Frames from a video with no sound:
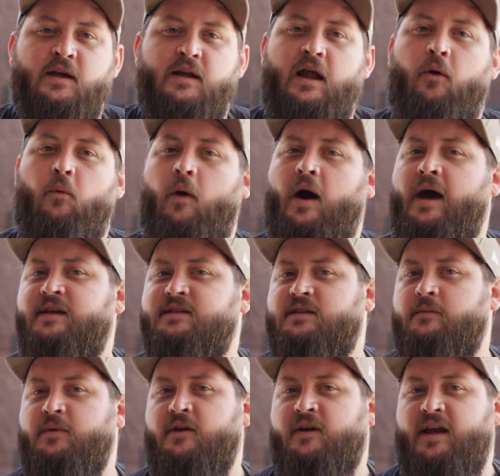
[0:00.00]
Now why is
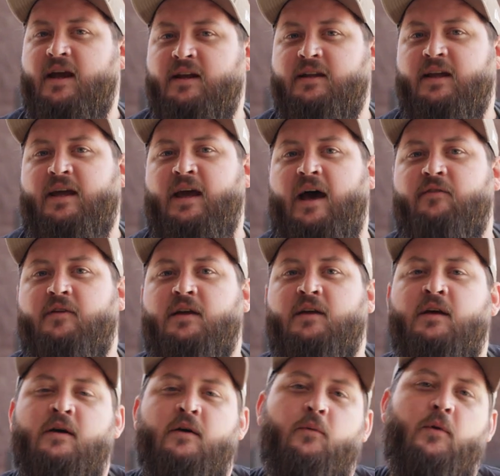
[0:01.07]
the beer can in the cavity?
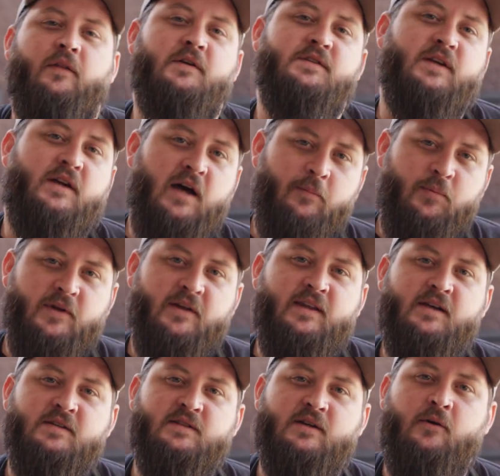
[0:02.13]
Well, there's a couple of
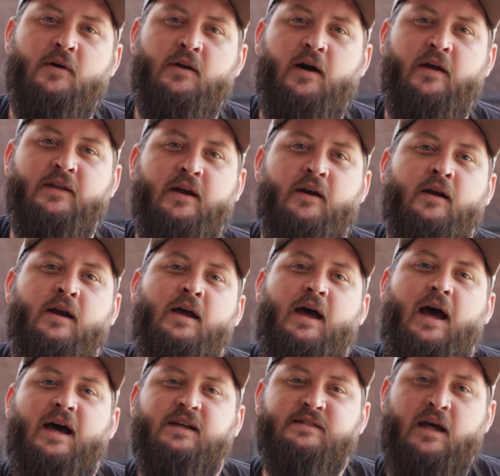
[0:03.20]
things going on there.
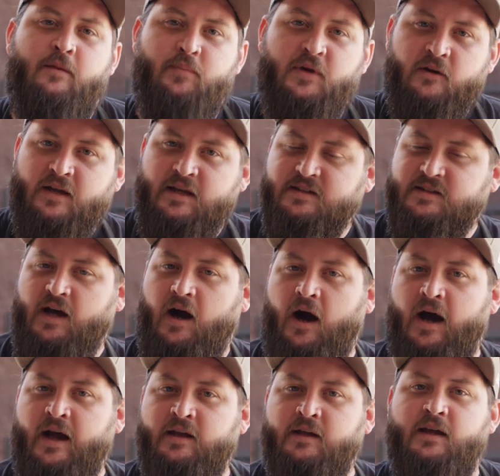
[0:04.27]
As that beer gets
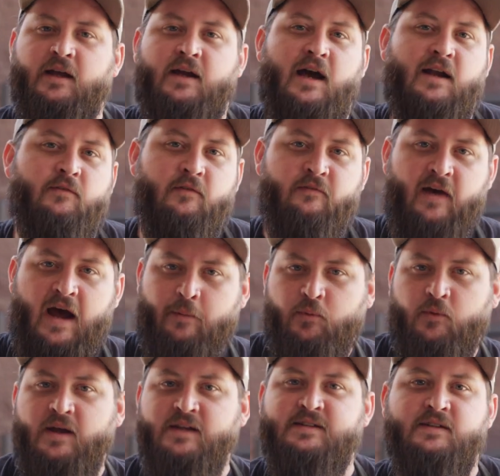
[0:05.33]
hot, it kind of
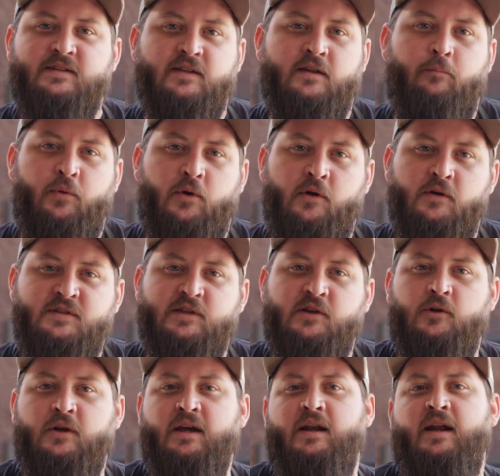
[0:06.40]
evaporates into the bird, so
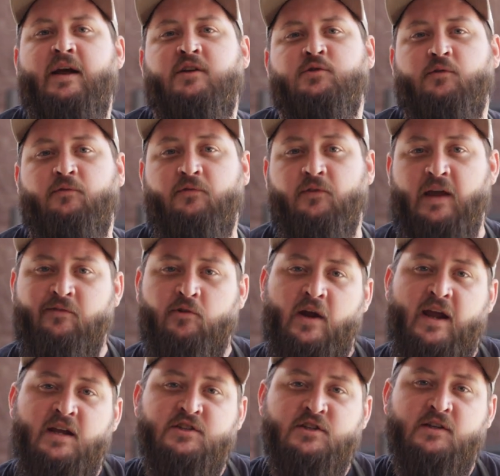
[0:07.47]
you get an extra flavor
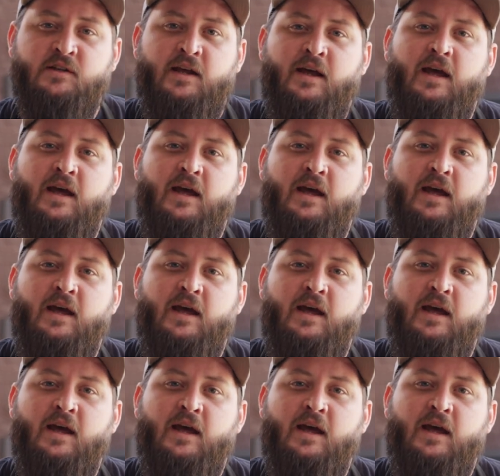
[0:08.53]
agent